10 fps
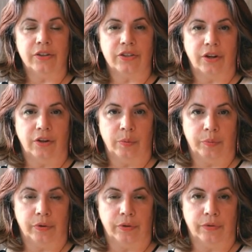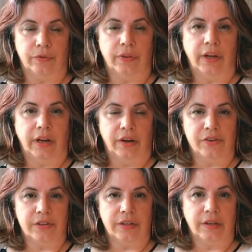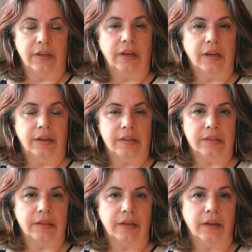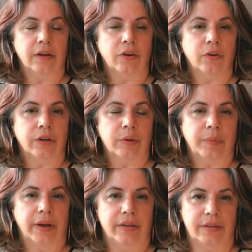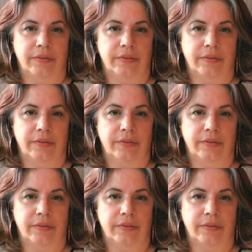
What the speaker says: solid proof that air sealing and insulating according to Passive